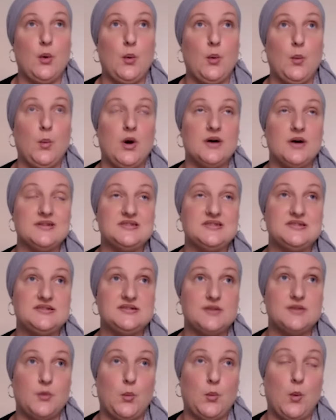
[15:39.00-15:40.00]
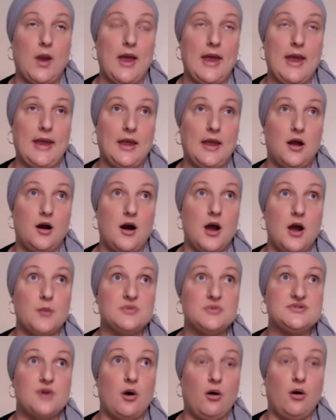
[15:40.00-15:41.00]
was where I
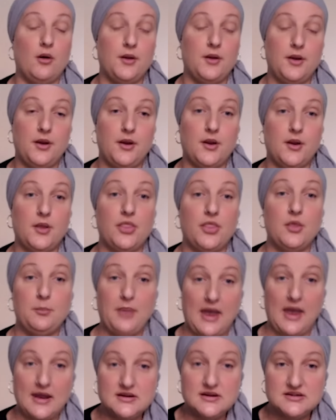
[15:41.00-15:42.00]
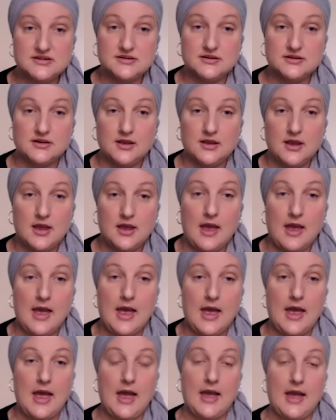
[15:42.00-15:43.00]
was on the bed
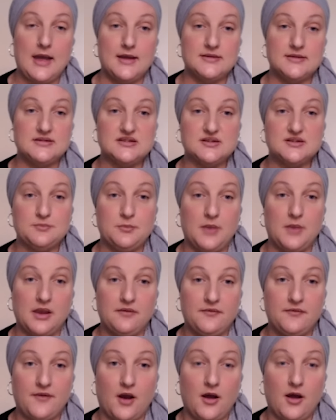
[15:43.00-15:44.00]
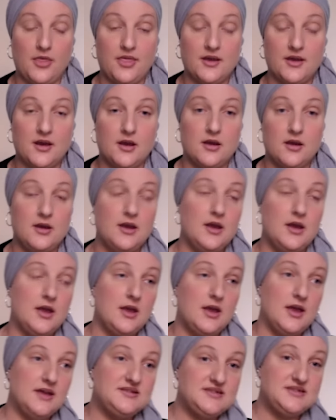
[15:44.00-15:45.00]
and my father
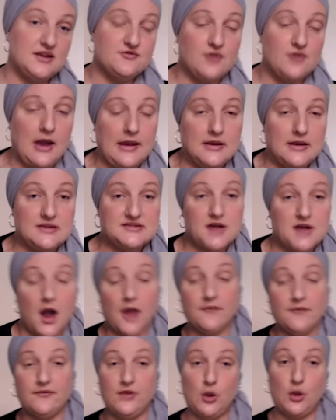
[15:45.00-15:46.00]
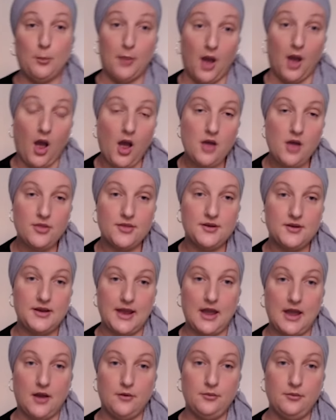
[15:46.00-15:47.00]
had said, Right, it's time for your bath
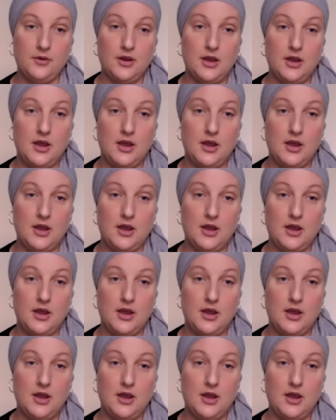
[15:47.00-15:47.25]
now.